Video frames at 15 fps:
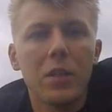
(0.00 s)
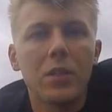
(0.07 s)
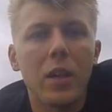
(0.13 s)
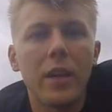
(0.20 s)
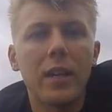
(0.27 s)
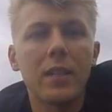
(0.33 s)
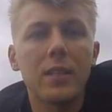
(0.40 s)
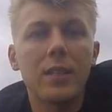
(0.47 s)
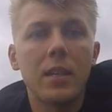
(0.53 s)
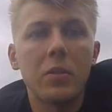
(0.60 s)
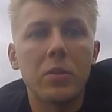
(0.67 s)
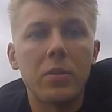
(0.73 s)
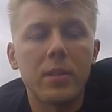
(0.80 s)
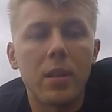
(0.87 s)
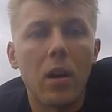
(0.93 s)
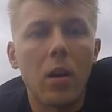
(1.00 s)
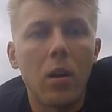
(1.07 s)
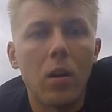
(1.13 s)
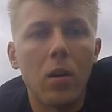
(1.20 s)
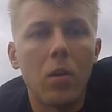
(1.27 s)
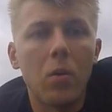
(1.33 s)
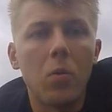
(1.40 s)
So I headed down to
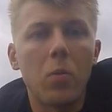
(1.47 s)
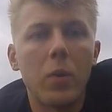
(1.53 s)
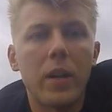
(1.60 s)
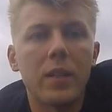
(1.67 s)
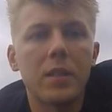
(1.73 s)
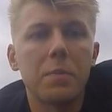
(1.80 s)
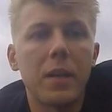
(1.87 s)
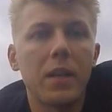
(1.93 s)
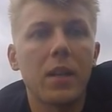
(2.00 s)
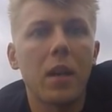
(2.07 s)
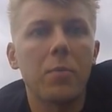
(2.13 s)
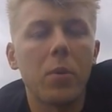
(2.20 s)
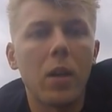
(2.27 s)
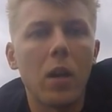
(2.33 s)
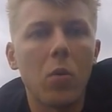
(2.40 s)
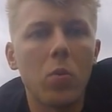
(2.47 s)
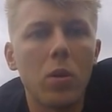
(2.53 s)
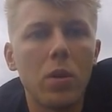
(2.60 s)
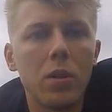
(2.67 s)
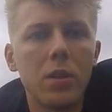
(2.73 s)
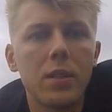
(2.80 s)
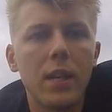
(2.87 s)
Soho and I spent a couple hours
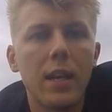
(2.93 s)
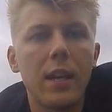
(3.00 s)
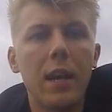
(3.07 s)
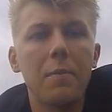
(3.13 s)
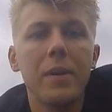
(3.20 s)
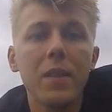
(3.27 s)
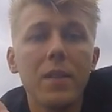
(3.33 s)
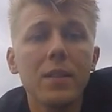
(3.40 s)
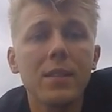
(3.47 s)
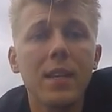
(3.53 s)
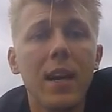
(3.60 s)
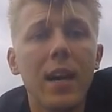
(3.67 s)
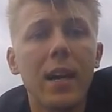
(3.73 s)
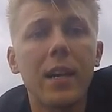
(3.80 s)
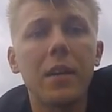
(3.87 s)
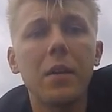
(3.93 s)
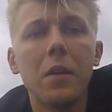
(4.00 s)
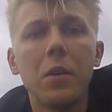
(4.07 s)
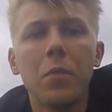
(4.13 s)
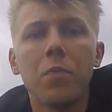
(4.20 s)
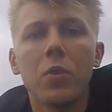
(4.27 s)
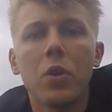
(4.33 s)
and I met this guy
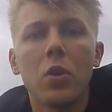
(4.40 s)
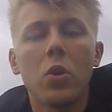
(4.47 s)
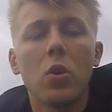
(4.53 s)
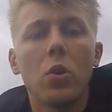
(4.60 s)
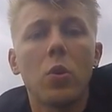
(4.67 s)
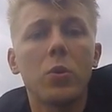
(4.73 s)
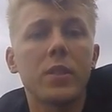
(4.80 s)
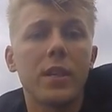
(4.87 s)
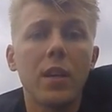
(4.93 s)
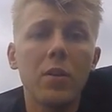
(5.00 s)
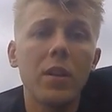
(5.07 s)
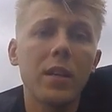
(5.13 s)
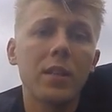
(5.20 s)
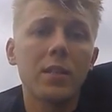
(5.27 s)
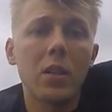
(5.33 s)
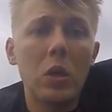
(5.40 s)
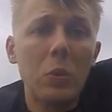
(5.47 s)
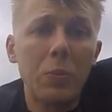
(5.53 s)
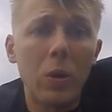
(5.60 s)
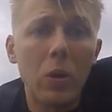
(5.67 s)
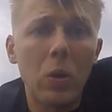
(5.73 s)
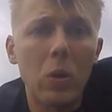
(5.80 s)
who was carrying his
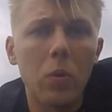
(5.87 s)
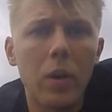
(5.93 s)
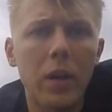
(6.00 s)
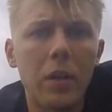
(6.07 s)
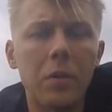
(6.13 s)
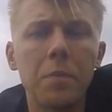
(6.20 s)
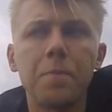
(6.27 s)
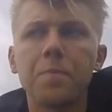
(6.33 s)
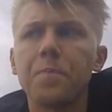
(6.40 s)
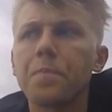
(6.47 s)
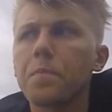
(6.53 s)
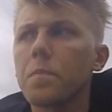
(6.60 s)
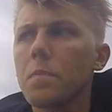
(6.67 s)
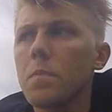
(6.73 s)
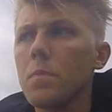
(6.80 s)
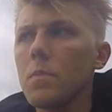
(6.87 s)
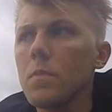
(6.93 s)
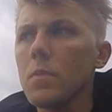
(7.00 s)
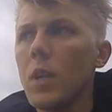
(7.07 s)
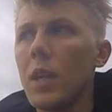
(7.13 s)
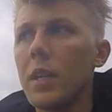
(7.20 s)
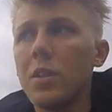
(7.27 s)
GoPro all around
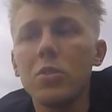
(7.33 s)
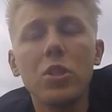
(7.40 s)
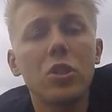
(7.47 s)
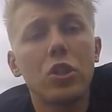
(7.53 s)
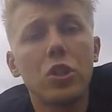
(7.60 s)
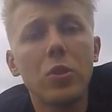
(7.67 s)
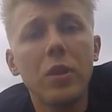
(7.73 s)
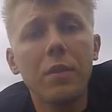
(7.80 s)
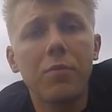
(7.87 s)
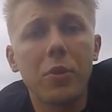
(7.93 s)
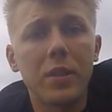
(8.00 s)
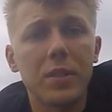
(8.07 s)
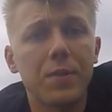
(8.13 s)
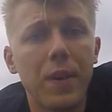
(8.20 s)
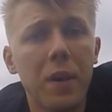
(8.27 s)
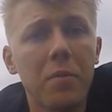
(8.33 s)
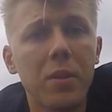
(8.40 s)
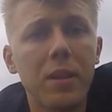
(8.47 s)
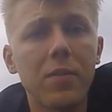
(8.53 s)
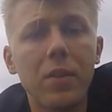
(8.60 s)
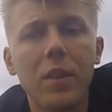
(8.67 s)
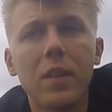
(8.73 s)
and he was just shooting for his family
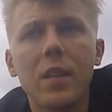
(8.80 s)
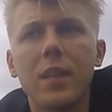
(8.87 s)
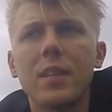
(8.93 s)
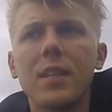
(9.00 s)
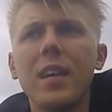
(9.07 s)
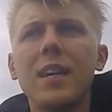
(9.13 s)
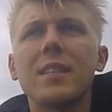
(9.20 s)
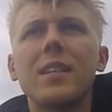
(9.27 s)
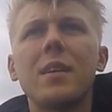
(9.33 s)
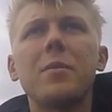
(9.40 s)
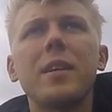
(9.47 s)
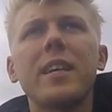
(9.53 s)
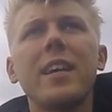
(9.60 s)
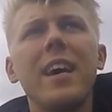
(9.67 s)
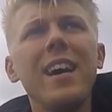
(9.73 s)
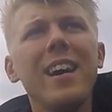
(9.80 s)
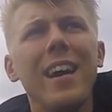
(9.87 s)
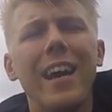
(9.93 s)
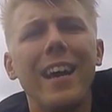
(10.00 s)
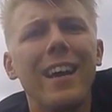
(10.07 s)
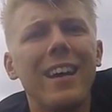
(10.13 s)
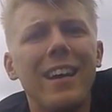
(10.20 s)
everything that he does. And I'm like,
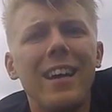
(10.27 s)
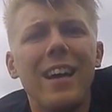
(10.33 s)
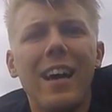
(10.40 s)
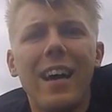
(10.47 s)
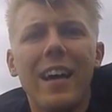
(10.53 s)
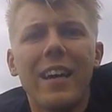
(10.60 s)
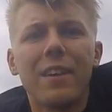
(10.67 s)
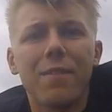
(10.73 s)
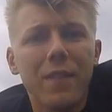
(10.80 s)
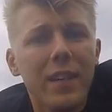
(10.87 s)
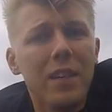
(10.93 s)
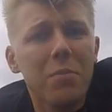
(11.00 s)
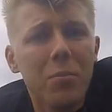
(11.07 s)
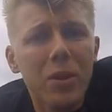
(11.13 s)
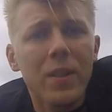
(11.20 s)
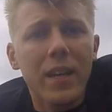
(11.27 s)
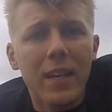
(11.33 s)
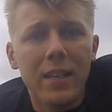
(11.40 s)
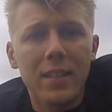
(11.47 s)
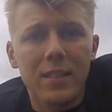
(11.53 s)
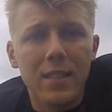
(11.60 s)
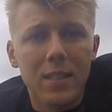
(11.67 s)
hey, if I can bring that
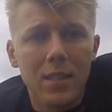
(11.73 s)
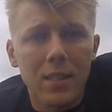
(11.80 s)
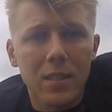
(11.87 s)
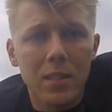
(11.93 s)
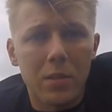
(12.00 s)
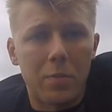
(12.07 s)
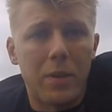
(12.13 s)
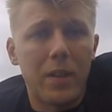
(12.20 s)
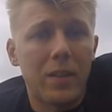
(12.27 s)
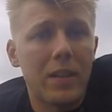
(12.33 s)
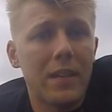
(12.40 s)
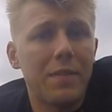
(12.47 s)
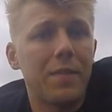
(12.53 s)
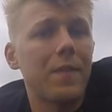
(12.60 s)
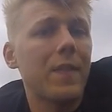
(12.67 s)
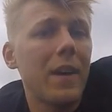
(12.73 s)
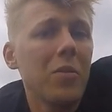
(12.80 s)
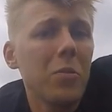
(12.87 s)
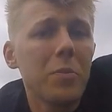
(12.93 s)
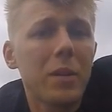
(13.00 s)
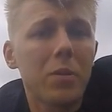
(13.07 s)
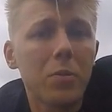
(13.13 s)
consistency to my life, that
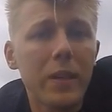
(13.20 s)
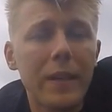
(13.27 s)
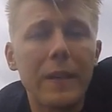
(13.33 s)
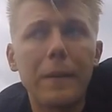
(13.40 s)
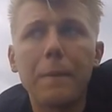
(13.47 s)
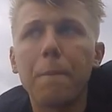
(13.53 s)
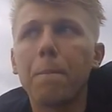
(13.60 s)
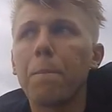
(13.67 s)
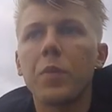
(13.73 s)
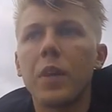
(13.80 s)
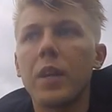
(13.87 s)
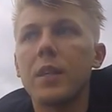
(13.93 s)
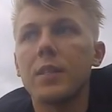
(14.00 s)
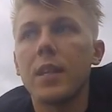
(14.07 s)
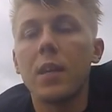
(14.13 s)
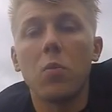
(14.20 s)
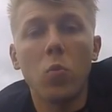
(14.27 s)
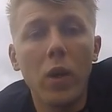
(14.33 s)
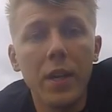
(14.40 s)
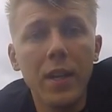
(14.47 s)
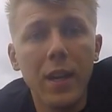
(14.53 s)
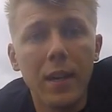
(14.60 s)
would be great. And I said,
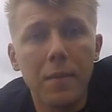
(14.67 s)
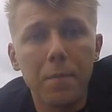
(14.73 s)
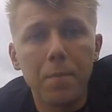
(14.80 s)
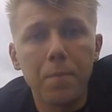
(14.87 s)
why not?